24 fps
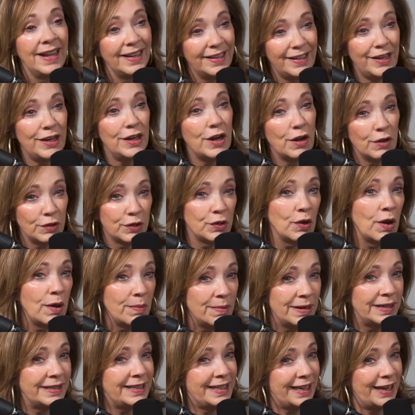you know, so I'm
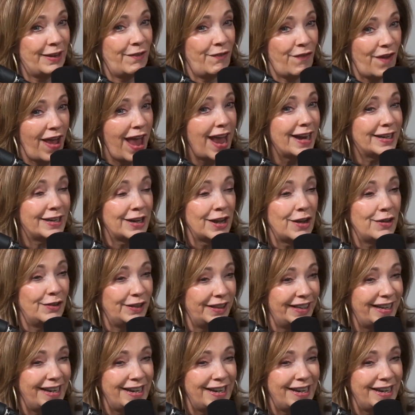a de facto leader.